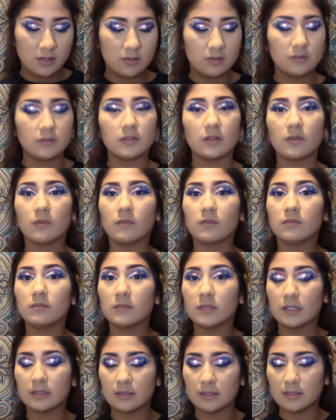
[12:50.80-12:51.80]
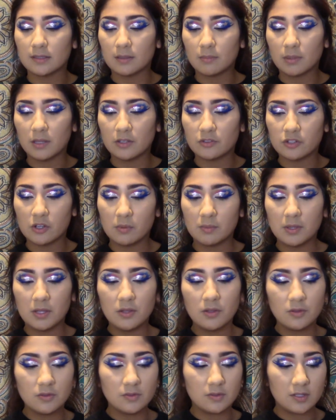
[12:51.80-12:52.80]
So this is the blush I'll be
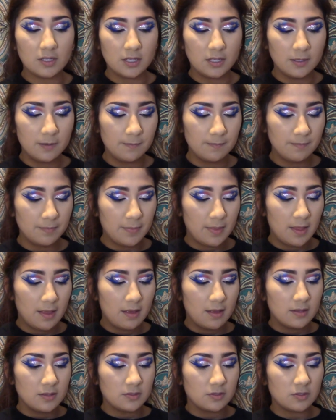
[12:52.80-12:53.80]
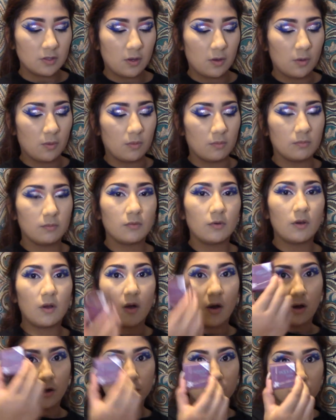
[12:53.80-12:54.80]
using. So
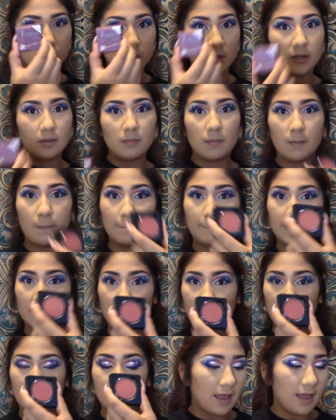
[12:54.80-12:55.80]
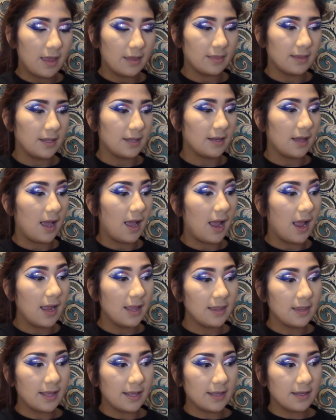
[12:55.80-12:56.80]
contour, blush, and then
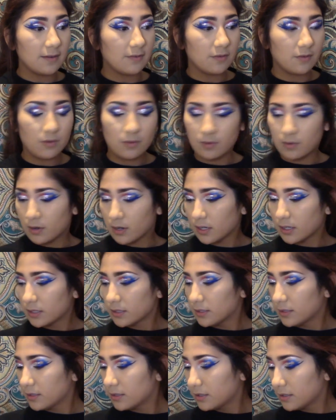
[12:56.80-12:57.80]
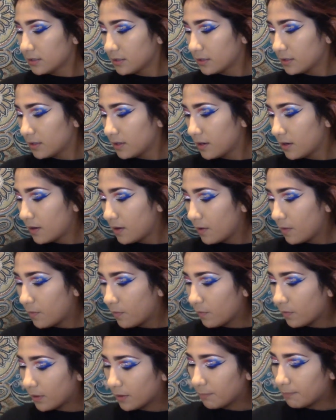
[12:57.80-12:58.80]
highlight, of course,
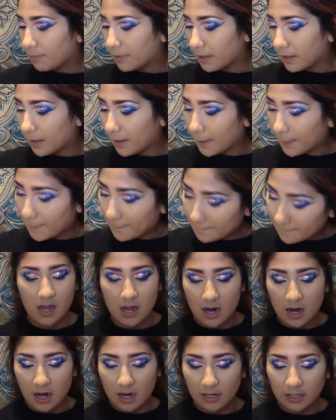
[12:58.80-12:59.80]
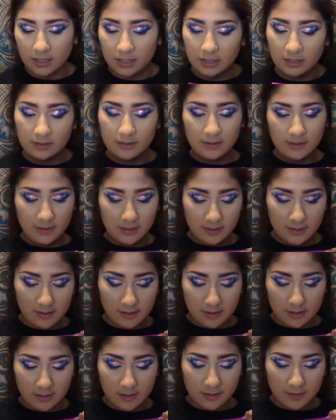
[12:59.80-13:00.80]
would be our Giza
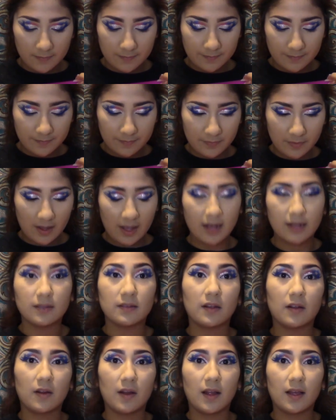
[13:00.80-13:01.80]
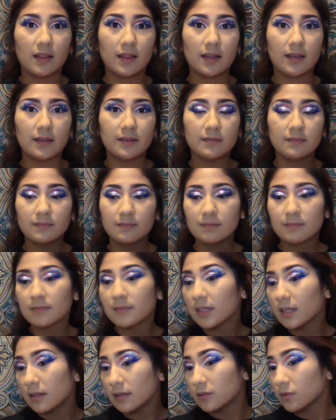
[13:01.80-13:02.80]
here as our highlight,
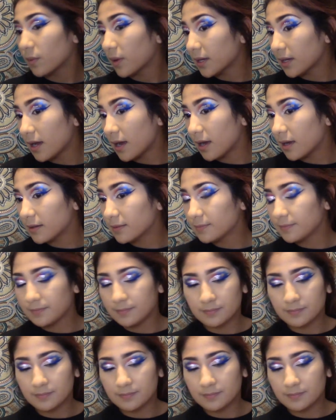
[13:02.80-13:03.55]
because why not?